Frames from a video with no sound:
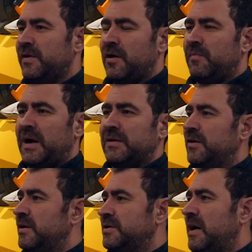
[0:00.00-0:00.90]
You got a bike
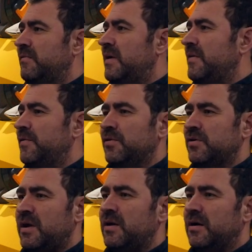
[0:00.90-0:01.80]
there that you can't ride for another
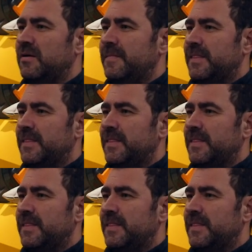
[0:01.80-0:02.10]
year,